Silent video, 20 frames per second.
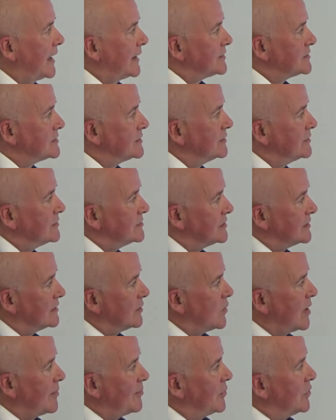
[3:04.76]
that to
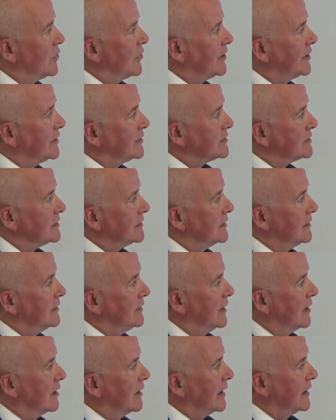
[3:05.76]
the
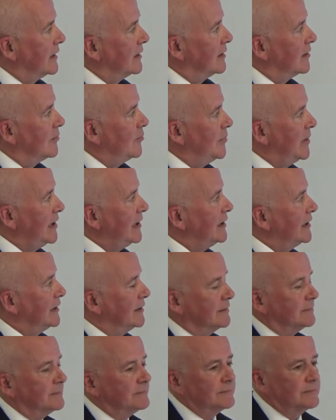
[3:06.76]
1.9
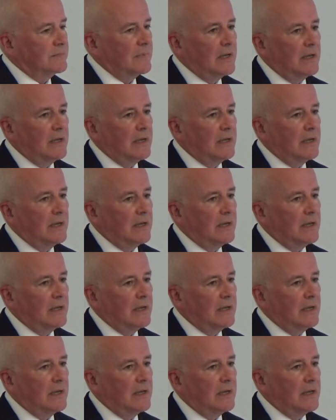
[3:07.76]
billion,